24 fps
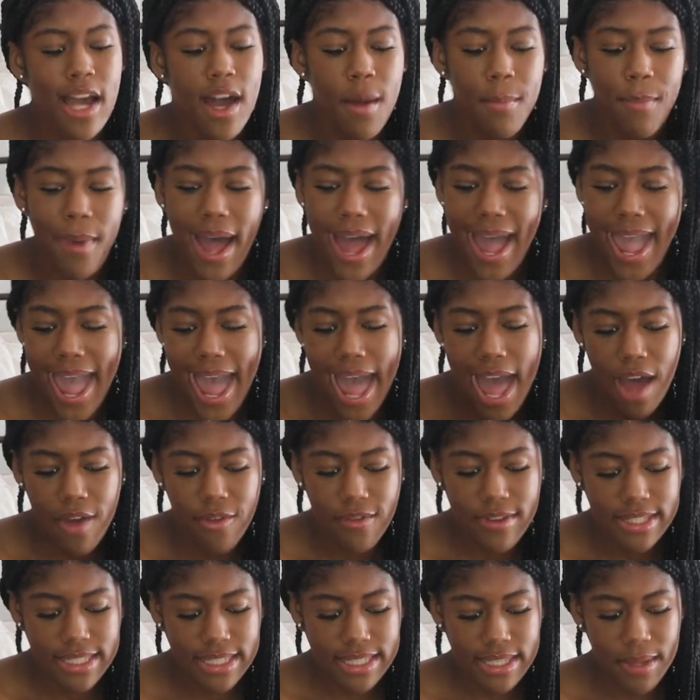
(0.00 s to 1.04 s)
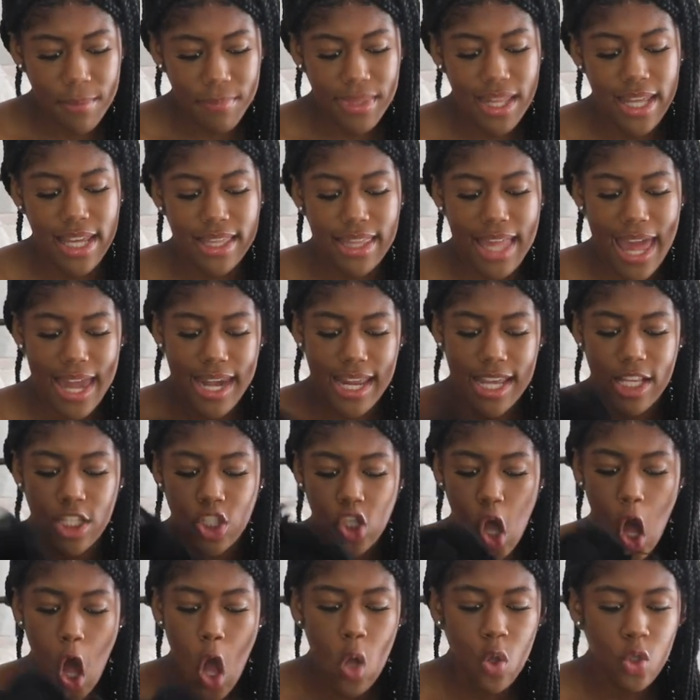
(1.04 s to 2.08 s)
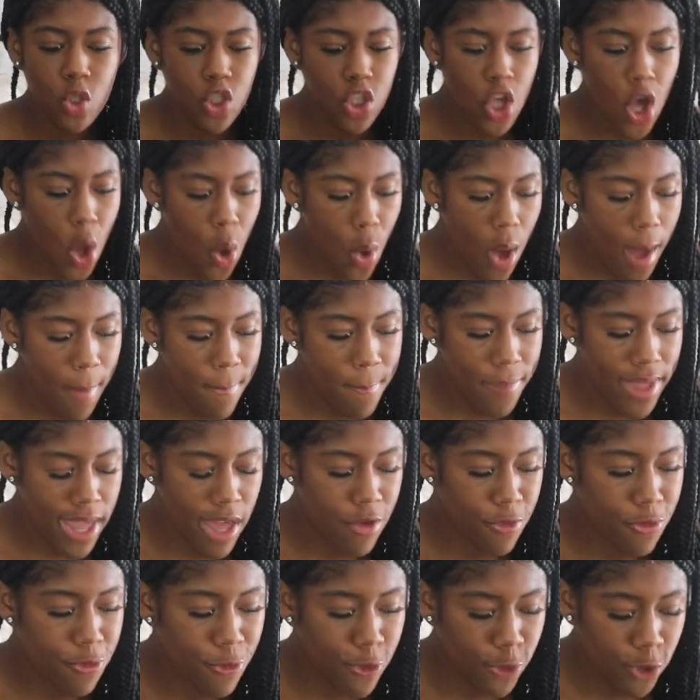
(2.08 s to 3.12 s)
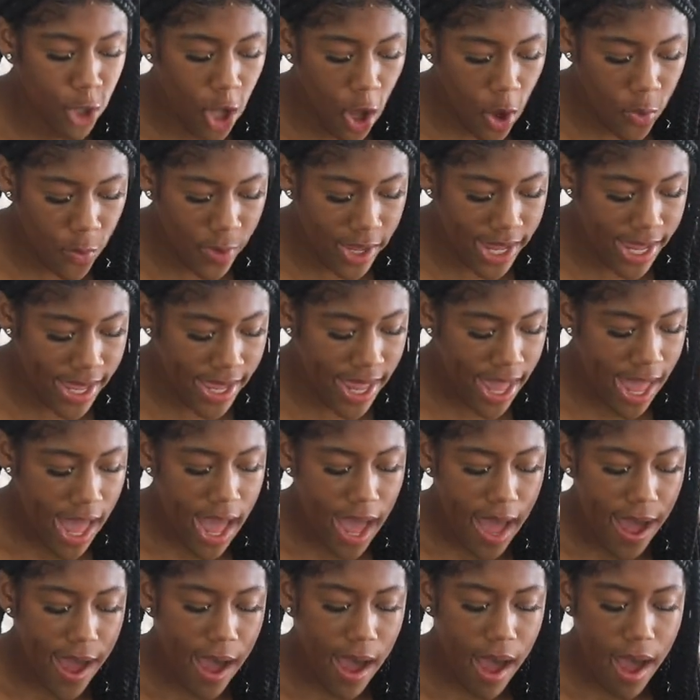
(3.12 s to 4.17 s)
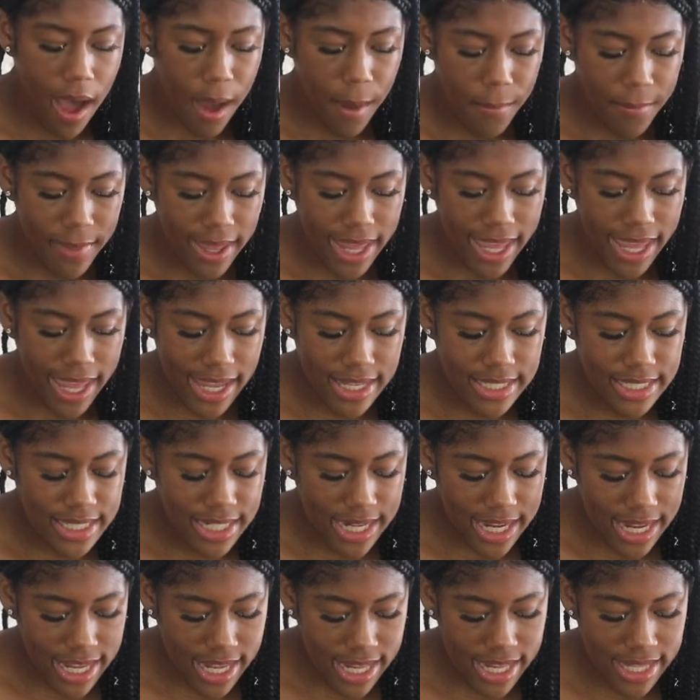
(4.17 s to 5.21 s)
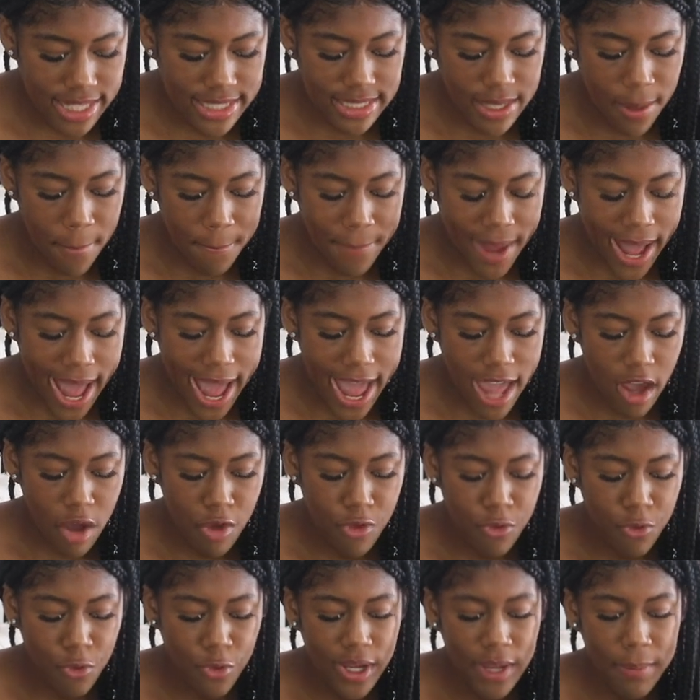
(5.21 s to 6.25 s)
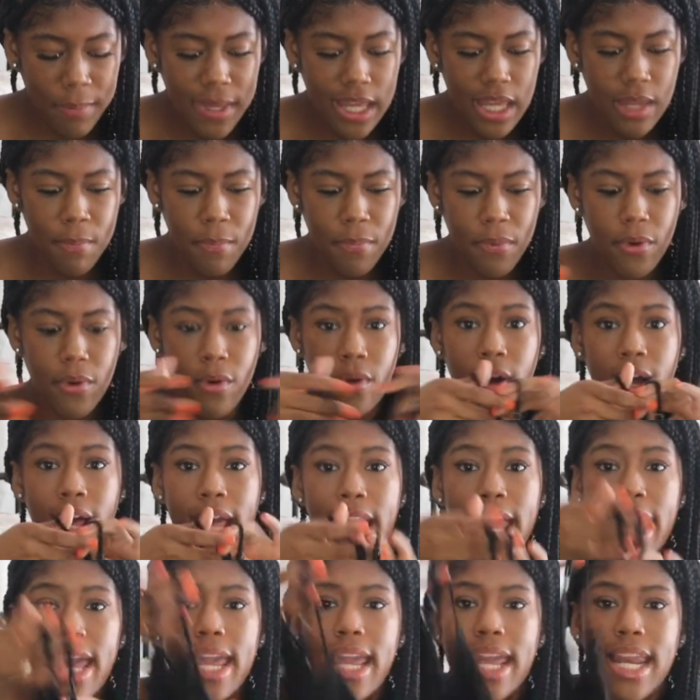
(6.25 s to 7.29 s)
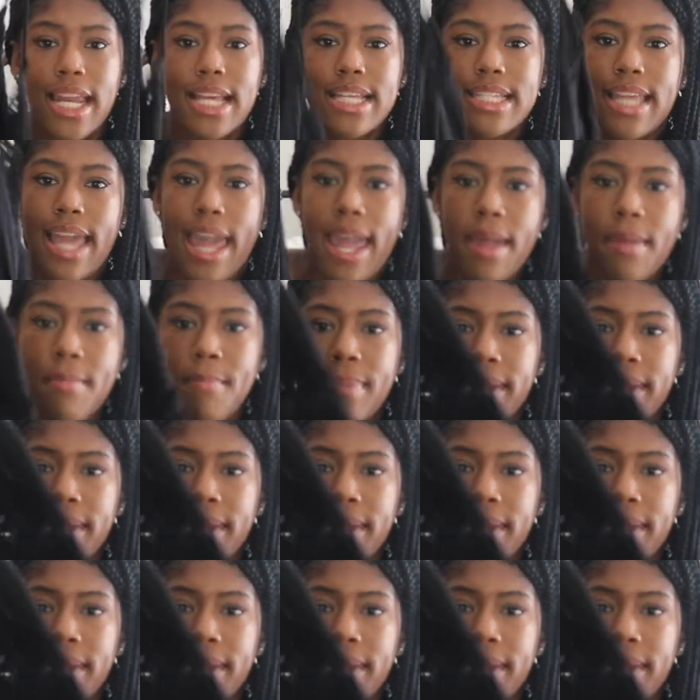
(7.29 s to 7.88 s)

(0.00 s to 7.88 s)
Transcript: up, I have something that is also a bit flowy. Um, it is by Free People. It is a